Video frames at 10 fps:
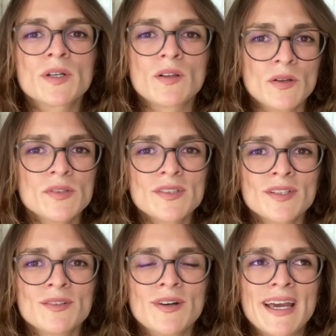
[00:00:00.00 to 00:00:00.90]
close to
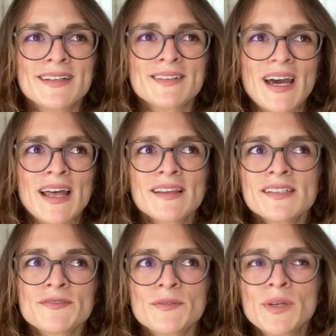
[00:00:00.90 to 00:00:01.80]
you. And at
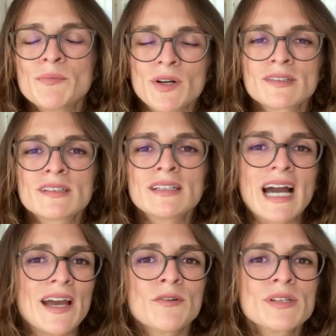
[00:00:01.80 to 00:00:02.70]
least for me personally,
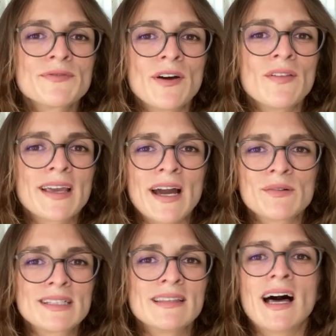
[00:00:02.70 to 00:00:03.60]
I always felt like I
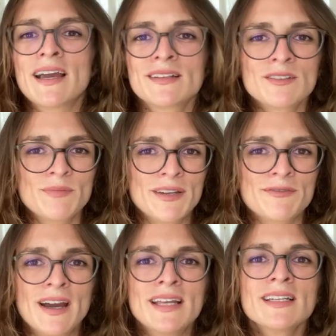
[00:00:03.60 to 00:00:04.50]
was lying to my
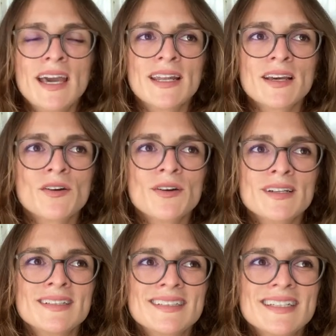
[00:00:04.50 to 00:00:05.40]
friend and I
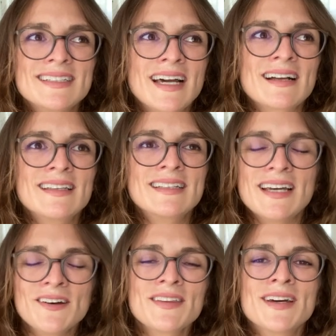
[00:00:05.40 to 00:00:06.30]
couldn't exactly
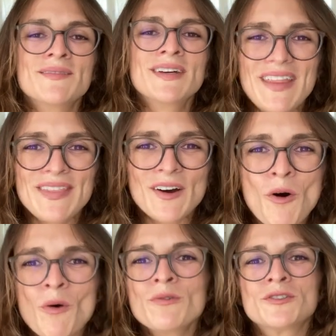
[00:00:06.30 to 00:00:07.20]
tell them the
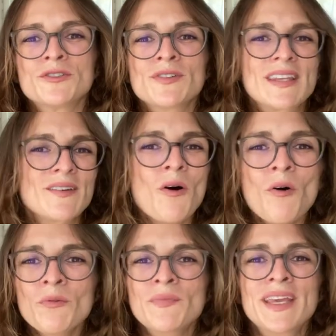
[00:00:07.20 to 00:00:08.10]
whole truth, the
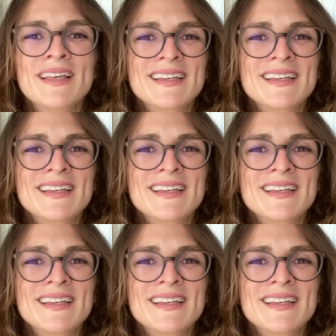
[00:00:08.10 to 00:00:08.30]
whole me.